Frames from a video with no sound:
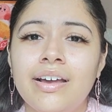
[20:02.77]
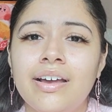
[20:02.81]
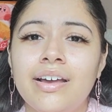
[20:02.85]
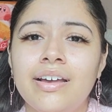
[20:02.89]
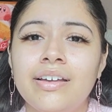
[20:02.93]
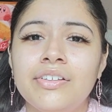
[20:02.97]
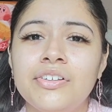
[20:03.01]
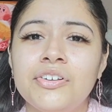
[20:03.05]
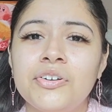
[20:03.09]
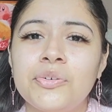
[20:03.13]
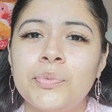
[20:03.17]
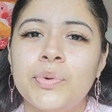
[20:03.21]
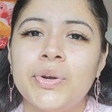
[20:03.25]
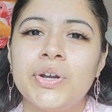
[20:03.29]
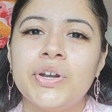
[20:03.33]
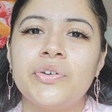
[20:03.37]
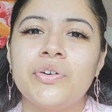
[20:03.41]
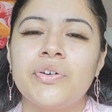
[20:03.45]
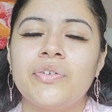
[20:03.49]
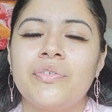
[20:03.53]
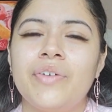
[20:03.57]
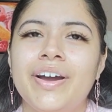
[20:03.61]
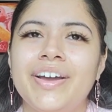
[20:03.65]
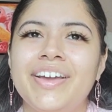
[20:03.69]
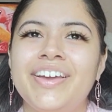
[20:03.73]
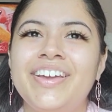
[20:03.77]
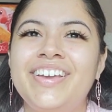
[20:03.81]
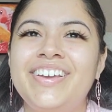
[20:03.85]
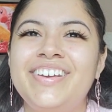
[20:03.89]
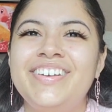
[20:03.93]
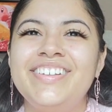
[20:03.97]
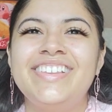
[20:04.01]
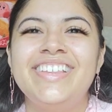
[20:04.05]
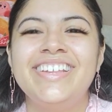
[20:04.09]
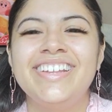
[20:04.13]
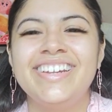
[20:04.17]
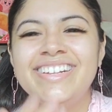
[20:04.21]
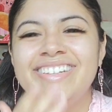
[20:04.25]
and you're wondering why you
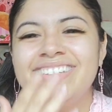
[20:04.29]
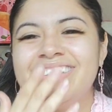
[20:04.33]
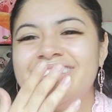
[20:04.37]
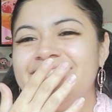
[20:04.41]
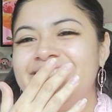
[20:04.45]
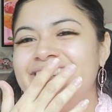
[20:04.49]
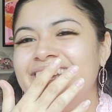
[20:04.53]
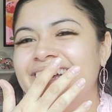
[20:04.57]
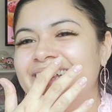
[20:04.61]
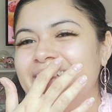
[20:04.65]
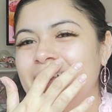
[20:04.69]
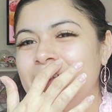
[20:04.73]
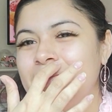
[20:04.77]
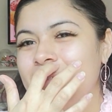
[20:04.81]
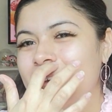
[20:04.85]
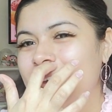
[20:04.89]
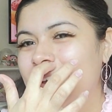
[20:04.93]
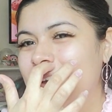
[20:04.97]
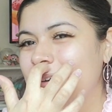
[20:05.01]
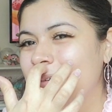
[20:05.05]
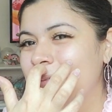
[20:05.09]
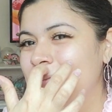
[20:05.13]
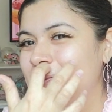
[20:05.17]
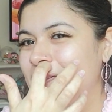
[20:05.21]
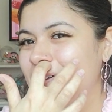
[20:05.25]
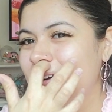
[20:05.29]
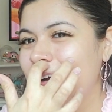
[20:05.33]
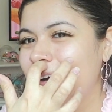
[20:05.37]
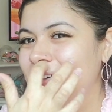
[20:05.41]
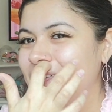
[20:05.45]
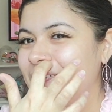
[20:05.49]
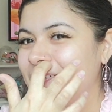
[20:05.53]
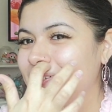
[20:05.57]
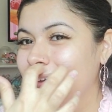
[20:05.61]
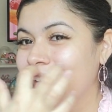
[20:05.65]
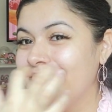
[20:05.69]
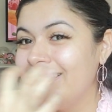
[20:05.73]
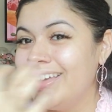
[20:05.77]
didn't sell and make a
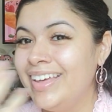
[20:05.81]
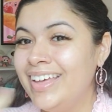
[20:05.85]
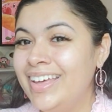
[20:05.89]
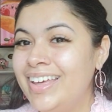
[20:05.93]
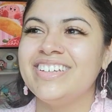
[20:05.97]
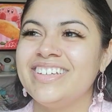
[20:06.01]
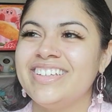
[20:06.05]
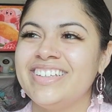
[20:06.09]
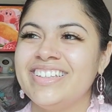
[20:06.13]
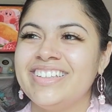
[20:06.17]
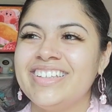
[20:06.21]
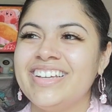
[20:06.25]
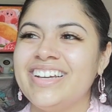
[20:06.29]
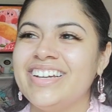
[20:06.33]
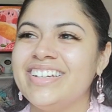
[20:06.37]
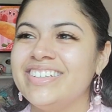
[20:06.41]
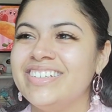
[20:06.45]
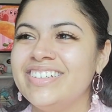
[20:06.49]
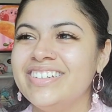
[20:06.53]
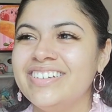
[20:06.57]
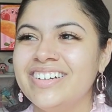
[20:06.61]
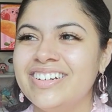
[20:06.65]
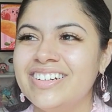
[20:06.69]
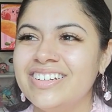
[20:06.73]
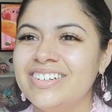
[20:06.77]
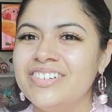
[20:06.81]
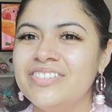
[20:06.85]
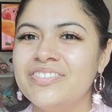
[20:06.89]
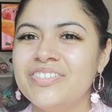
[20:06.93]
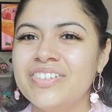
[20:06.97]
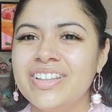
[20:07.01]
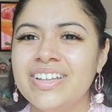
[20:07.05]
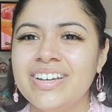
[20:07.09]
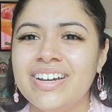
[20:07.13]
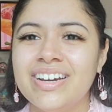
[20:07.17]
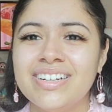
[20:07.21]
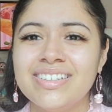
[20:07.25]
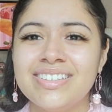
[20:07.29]
profit, yeah, you
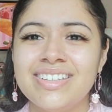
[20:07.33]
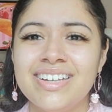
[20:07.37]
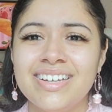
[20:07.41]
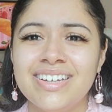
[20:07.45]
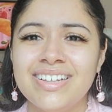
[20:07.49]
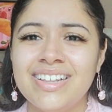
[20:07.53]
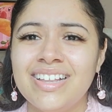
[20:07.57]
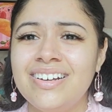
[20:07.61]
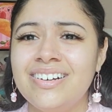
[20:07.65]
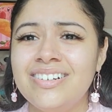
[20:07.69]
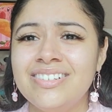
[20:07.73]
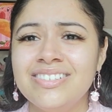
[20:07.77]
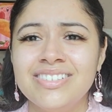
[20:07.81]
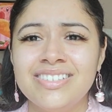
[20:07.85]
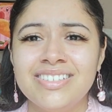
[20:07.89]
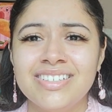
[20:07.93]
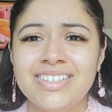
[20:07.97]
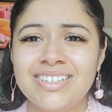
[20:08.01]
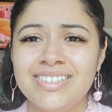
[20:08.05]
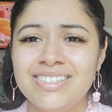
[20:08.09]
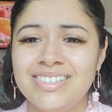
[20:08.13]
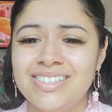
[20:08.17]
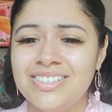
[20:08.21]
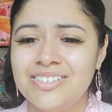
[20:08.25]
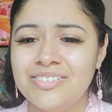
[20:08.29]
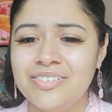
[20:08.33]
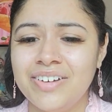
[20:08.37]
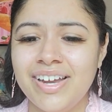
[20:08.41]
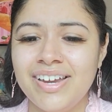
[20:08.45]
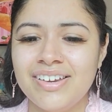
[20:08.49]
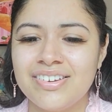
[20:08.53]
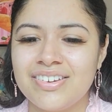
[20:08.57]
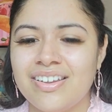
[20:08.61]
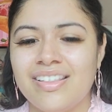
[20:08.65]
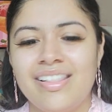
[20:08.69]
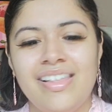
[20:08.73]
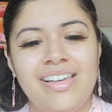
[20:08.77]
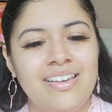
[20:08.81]
really gotta take it all into
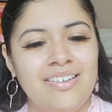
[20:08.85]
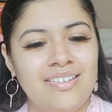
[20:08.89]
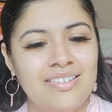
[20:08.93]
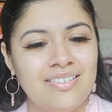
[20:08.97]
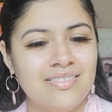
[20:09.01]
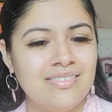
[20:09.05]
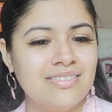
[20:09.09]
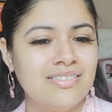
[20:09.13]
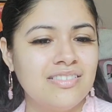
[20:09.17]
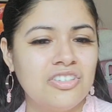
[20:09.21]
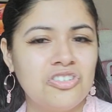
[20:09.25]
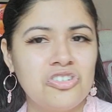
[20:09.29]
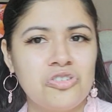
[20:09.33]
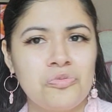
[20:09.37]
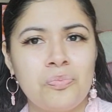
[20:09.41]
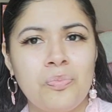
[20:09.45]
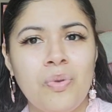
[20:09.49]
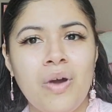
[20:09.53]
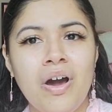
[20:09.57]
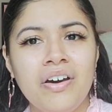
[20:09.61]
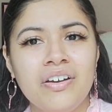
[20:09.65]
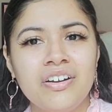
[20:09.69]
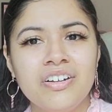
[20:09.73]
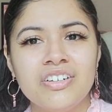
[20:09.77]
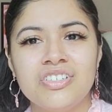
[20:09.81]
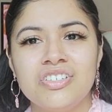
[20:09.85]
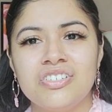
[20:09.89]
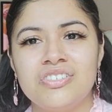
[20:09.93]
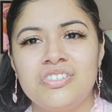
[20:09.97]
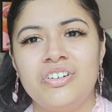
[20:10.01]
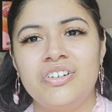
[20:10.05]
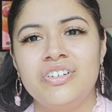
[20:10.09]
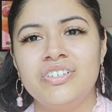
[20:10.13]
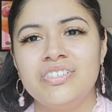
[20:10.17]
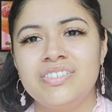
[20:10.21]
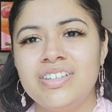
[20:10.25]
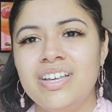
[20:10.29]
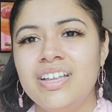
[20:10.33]
consideration. Like, your products just
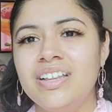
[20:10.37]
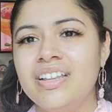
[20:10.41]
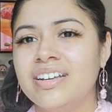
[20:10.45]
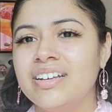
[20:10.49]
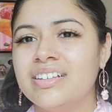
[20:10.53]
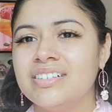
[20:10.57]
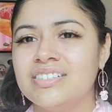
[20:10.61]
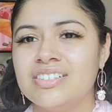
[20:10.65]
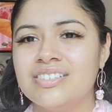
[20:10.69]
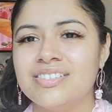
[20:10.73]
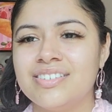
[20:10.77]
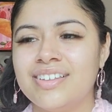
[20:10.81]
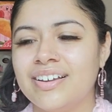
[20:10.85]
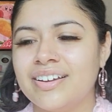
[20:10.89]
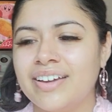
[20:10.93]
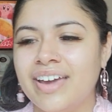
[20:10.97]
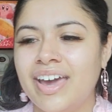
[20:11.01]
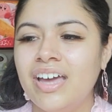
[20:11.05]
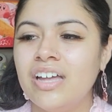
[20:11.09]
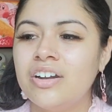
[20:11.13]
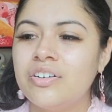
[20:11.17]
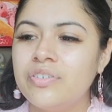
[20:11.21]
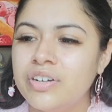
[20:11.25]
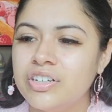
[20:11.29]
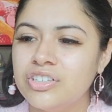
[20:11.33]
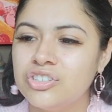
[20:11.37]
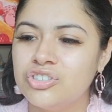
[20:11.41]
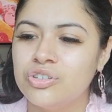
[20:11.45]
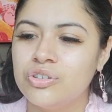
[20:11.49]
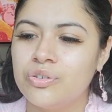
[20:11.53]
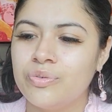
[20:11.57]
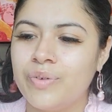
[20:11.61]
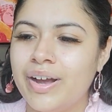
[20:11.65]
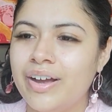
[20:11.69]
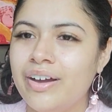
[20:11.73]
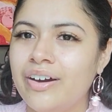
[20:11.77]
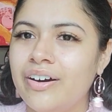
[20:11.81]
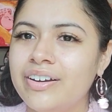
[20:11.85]
aren't selling. It's just not catering to the
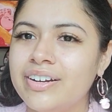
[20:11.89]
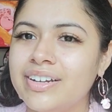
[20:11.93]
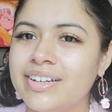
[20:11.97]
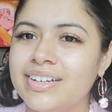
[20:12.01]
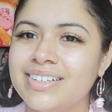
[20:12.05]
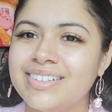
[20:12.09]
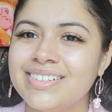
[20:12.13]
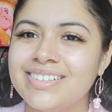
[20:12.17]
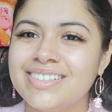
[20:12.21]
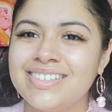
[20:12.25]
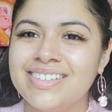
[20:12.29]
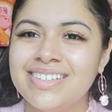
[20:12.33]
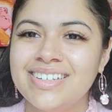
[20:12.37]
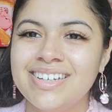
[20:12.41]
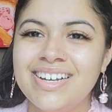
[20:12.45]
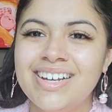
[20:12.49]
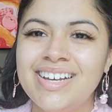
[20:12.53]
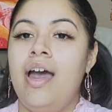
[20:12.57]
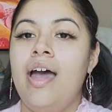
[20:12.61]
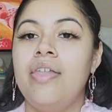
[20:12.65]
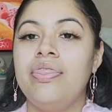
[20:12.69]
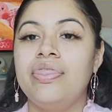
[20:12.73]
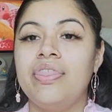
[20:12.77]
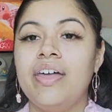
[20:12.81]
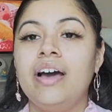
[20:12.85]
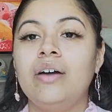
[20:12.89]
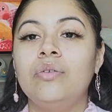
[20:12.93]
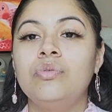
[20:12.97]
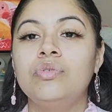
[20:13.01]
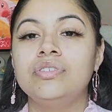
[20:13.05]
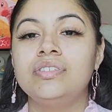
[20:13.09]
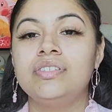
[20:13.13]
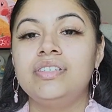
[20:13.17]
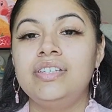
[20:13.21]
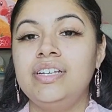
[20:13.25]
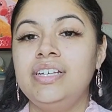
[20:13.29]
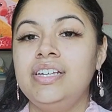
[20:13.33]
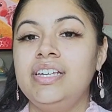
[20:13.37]
right audience. And that was
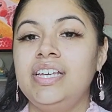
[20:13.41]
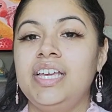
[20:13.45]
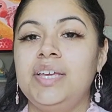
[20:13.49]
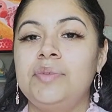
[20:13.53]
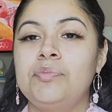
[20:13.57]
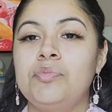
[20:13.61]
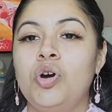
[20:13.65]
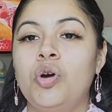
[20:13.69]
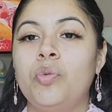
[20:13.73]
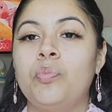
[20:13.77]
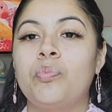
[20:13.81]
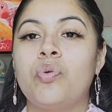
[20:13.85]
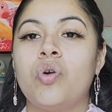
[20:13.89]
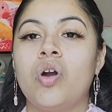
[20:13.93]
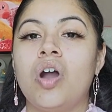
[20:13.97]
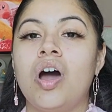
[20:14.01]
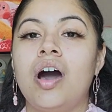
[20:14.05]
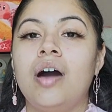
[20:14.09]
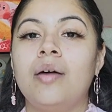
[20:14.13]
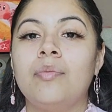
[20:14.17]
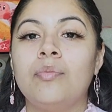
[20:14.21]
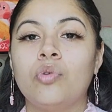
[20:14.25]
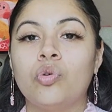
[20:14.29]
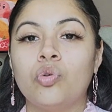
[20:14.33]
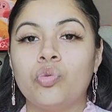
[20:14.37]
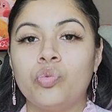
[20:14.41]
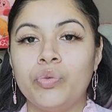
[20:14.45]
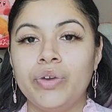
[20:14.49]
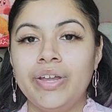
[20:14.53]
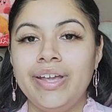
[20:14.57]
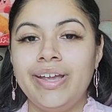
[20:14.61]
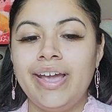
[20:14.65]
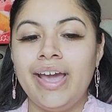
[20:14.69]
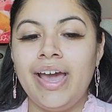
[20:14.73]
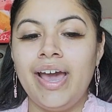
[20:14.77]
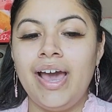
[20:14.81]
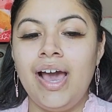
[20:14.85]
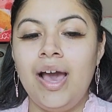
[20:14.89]
the Emo Prom
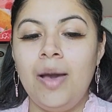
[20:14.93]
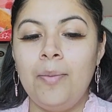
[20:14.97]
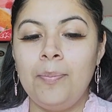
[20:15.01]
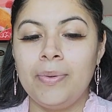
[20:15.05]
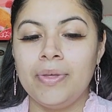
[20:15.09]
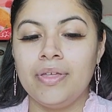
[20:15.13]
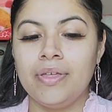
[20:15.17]
Recap.